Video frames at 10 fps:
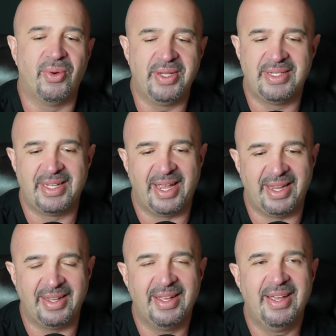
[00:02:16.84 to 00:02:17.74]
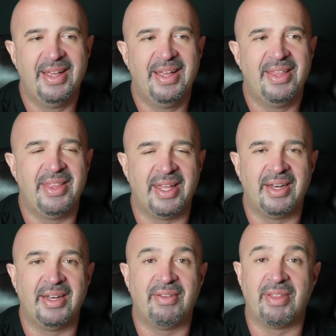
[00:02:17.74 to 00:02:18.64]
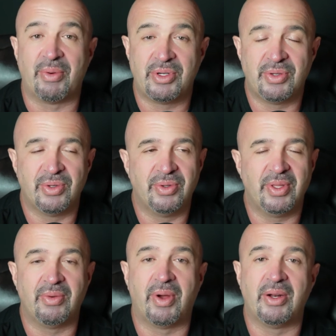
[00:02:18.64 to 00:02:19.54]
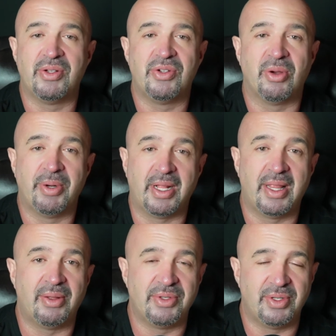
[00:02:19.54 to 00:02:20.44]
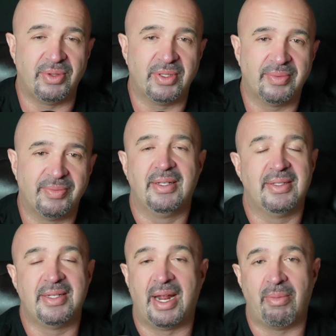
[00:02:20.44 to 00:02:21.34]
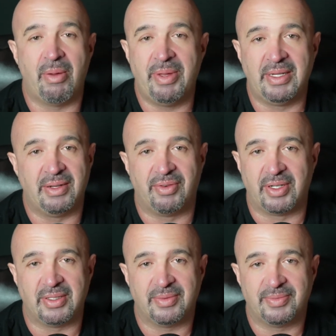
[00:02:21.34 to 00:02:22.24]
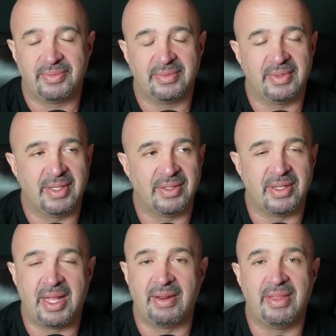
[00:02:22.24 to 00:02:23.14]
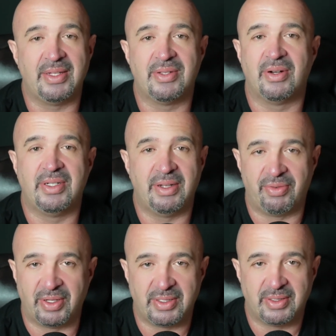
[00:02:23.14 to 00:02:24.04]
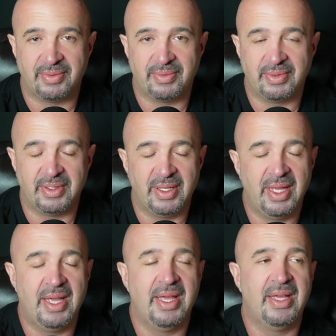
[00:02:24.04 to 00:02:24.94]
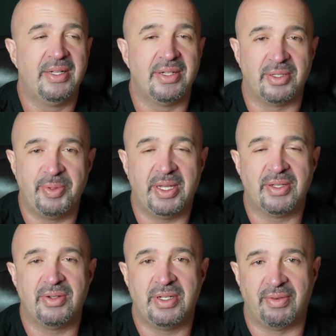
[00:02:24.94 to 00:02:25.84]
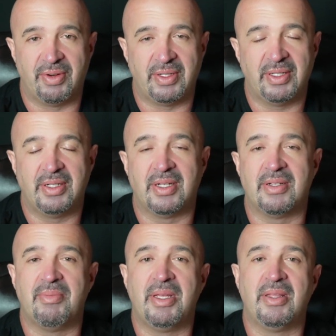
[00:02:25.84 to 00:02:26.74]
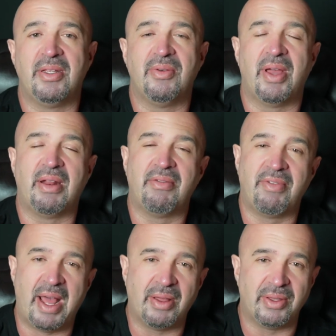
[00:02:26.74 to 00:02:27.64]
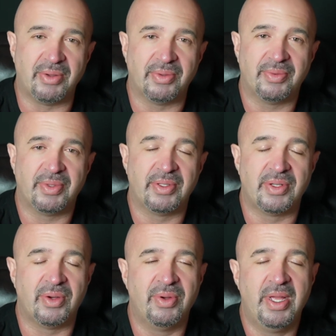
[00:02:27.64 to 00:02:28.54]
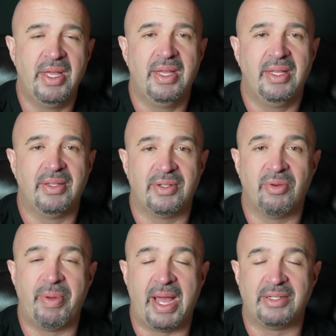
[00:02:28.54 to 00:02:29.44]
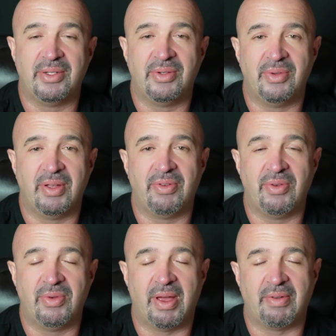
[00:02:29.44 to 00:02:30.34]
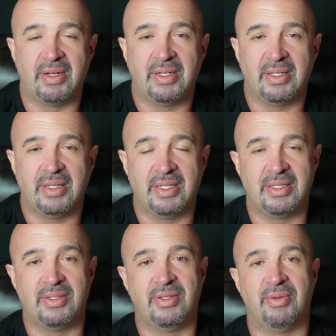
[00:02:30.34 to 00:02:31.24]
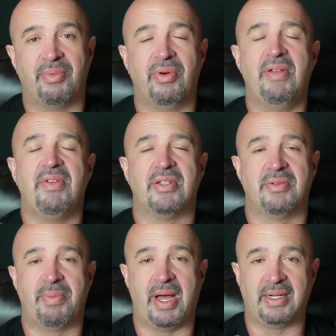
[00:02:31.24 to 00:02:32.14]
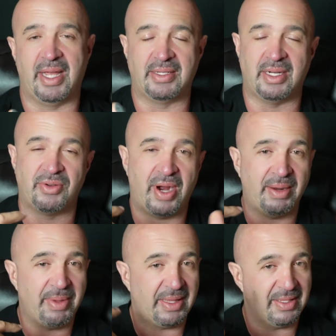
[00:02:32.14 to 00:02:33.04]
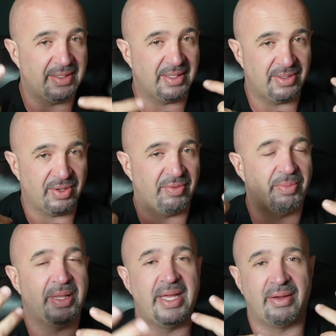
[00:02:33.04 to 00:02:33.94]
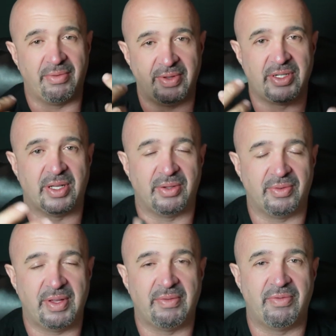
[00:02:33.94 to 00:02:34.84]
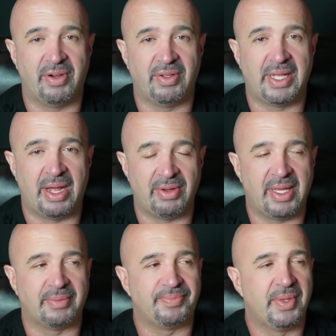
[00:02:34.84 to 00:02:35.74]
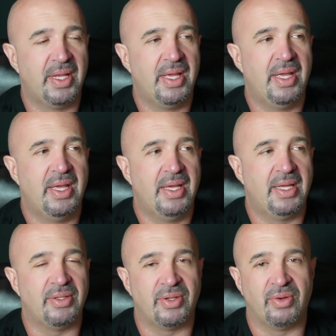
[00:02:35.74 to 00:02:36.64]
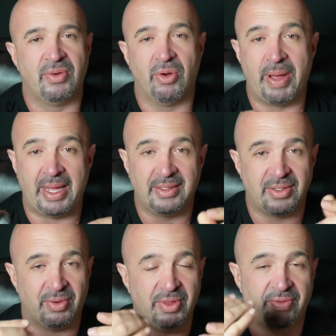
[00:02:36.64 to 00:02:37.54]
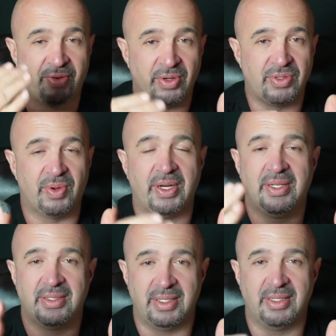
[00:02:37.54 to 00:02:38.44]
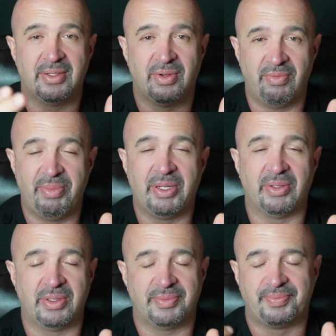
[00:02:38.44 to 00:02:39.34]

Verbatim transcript: always say, then if that were true, then why don't you show up in a clown suit? It's not about being different. There's a lot of things that are different just because you're different doesn't mean that you add value. And so let's go back to if you haven't listened to the previous podcast, I try to make these things sort of play off of each other if you haven't figured that out yet. And so go back to start with the first one. These things sort of build,